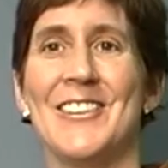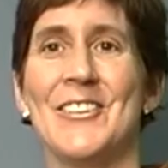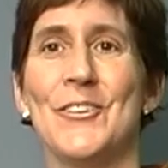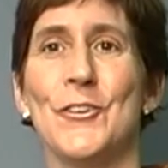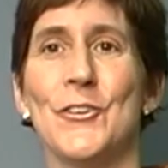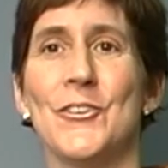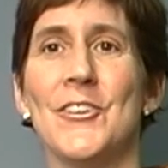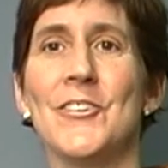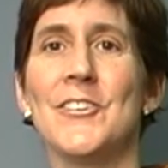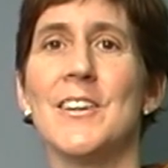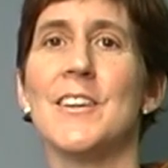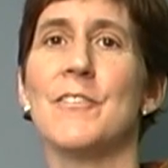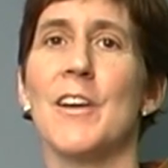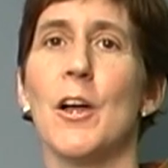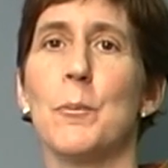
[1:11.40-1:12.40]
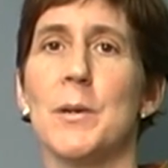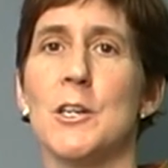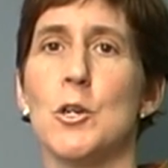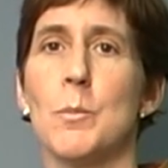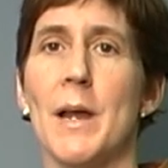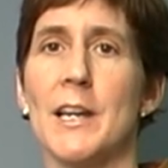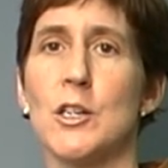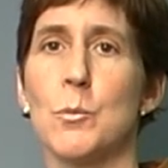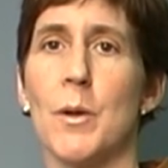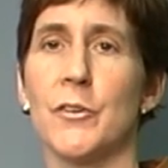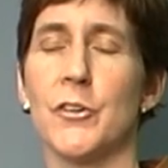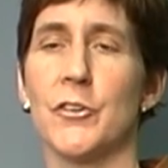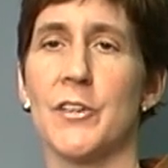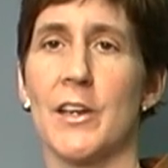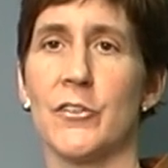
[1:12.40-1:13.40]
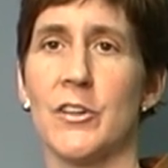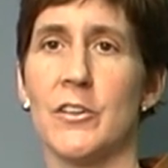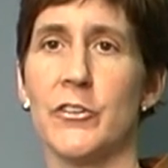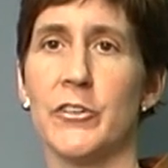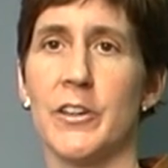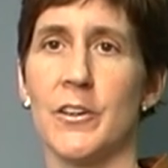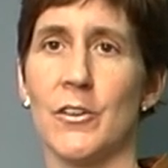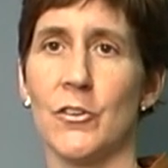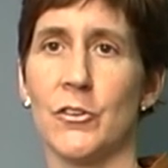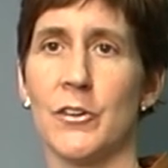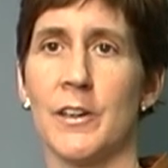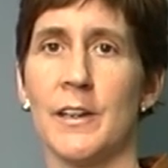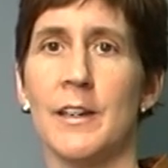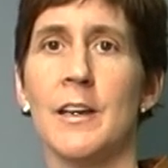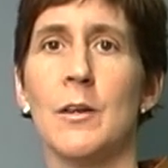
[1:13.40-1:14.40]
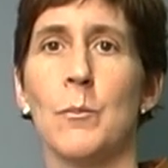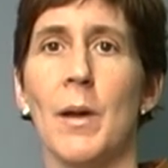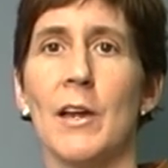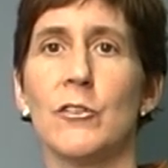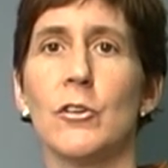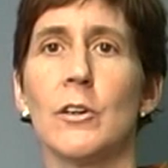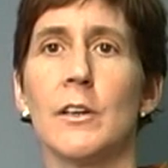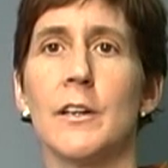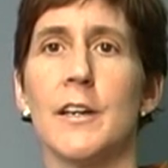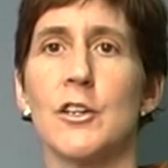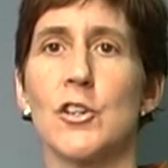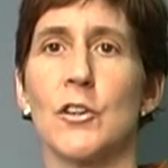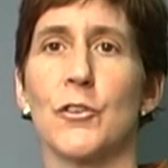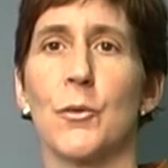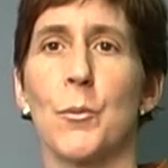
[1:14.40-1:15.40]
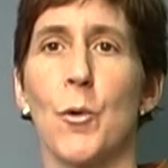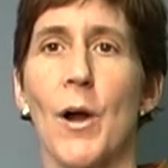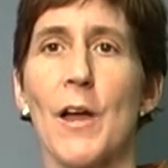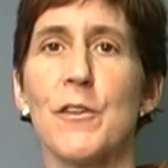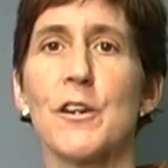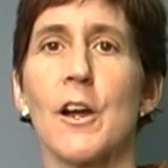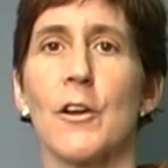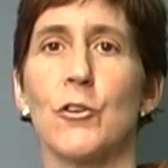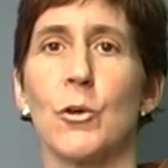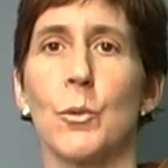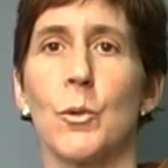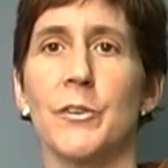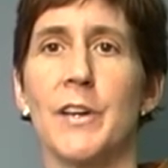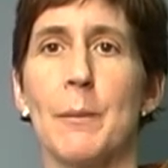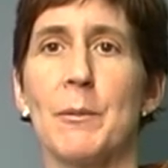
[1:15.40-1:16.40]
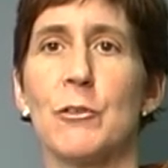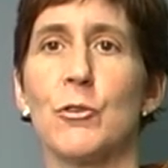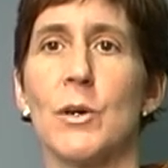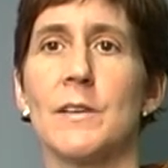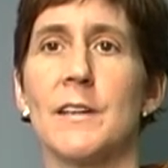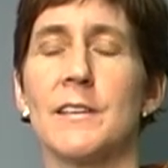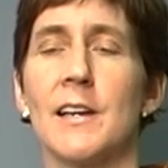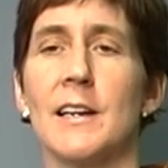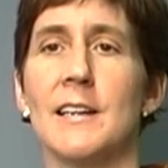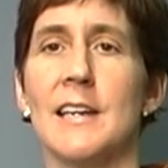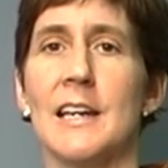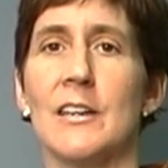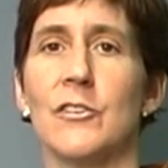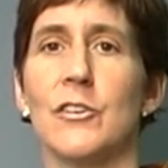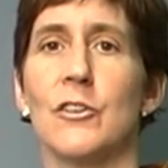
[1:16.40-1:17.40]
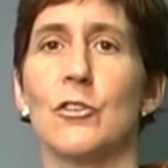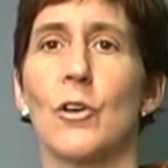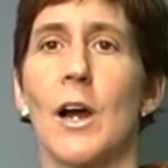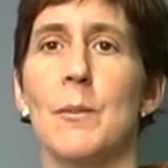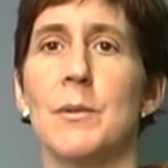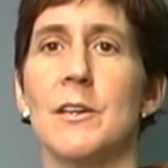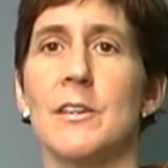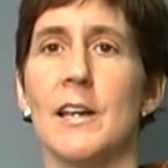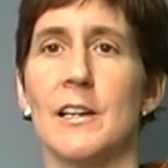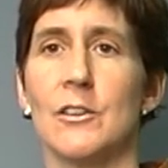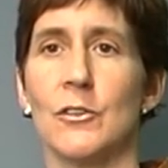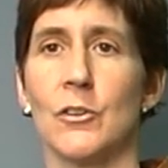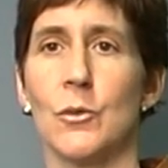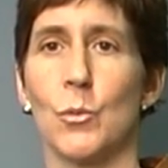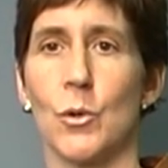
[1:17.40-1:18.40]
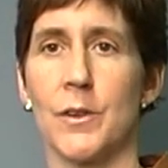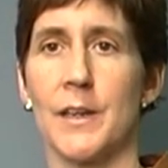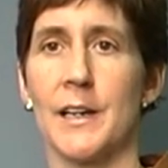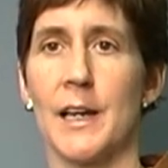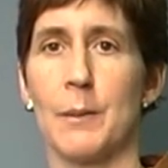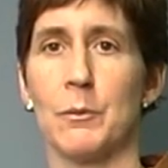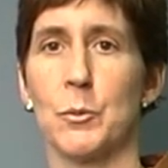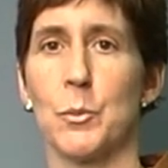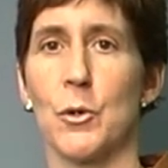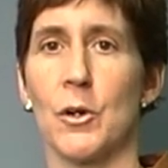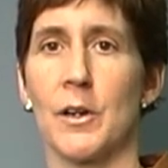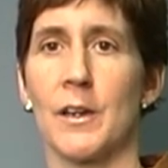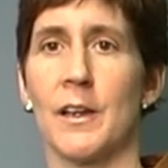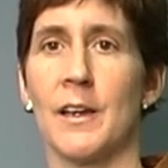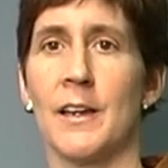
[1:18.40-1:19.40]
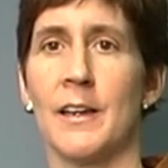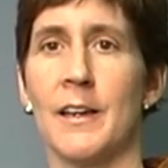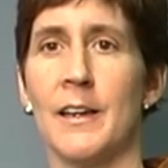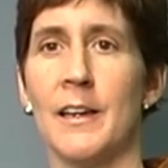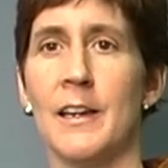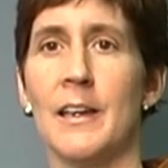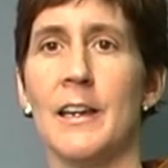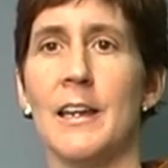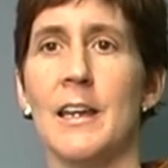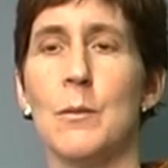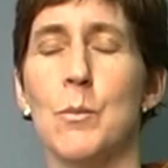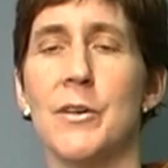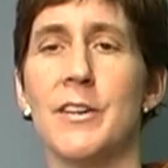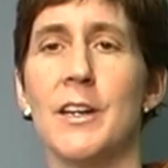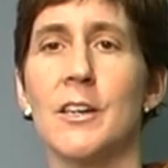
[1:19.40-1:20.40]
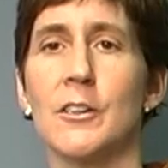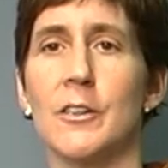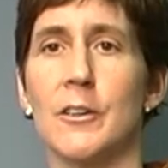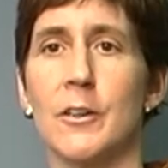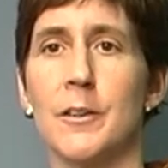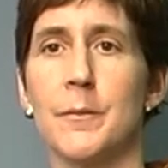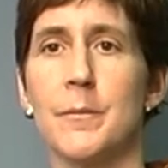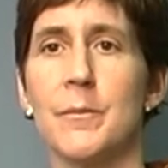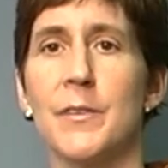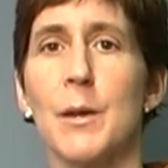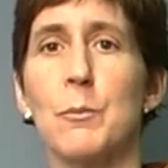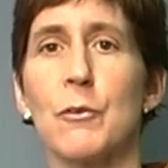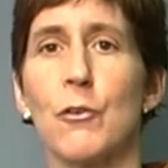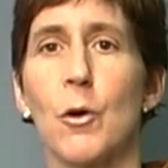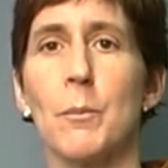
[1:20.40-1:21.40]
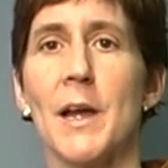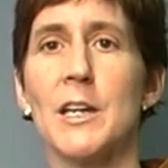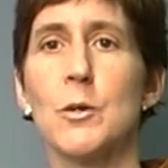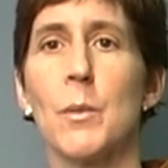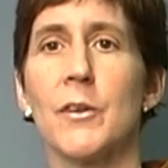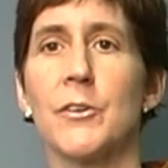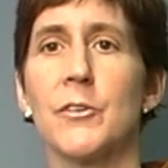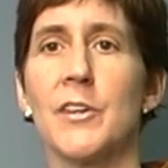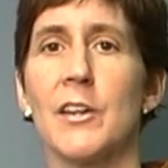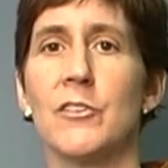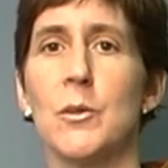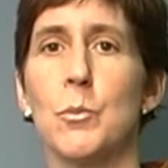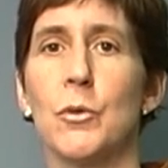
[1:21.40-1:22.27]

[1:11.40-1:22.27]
To assist in developing your manual muscle testing skills, master clinicians from around the country will demonstrate the techniques described in Daniels and Worthingham's book. In particular, they perform manual muscle testing